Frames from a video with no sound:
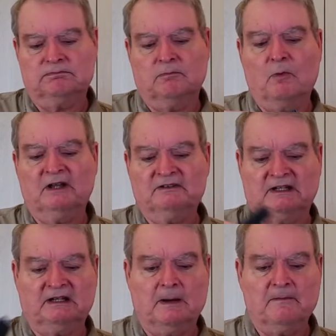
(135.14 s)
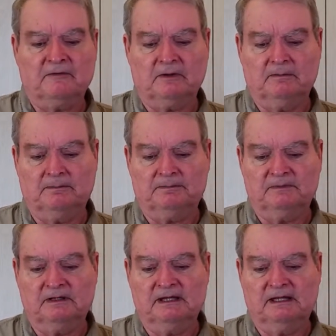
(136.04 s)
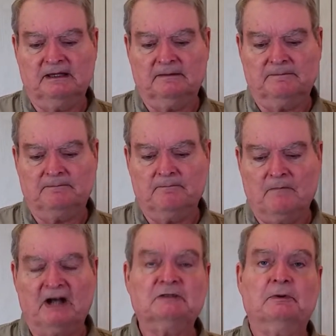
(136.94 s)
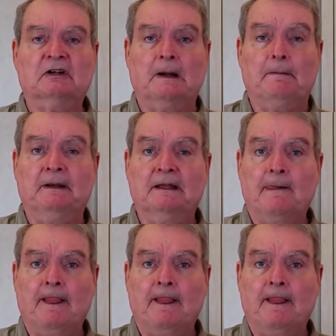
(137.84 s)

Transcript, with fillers: ones that come from the Mossberg company,